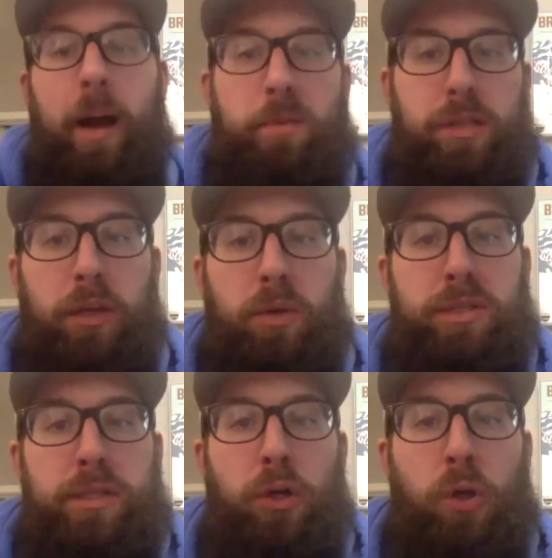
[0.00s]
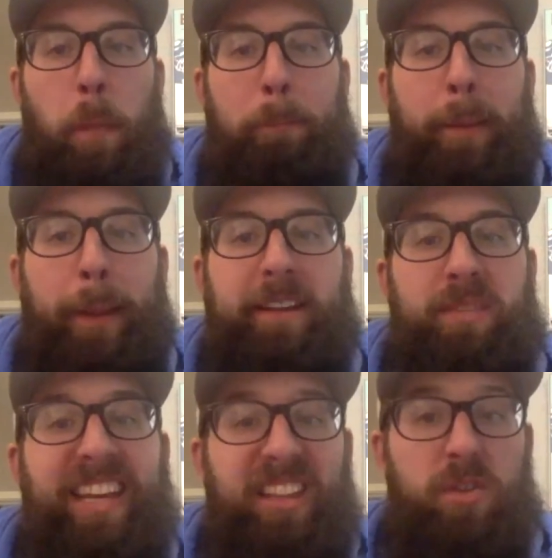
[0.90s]
still like be getting the
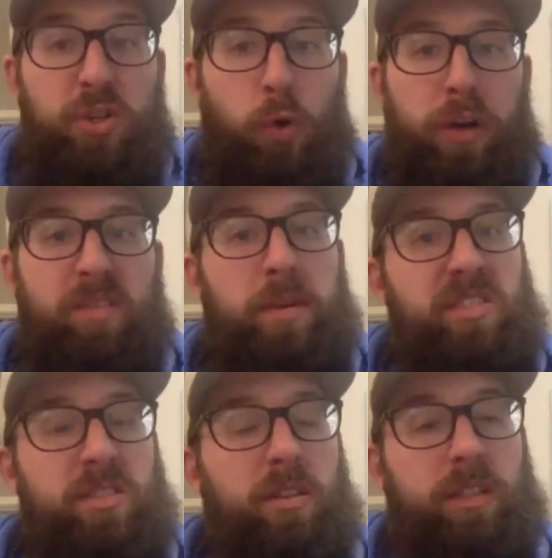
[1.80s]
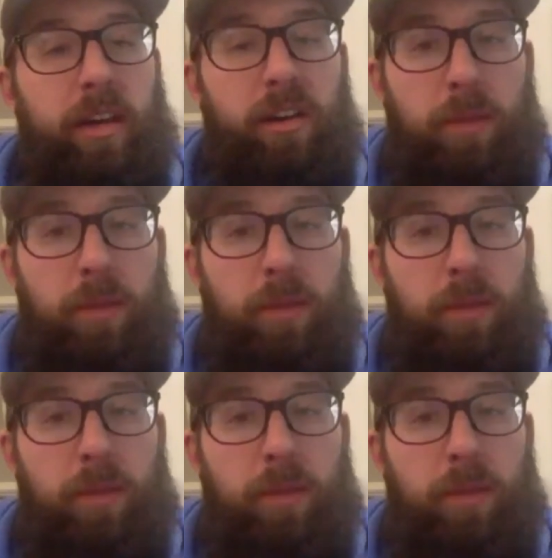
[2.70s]
majority of the pieces you're excited about,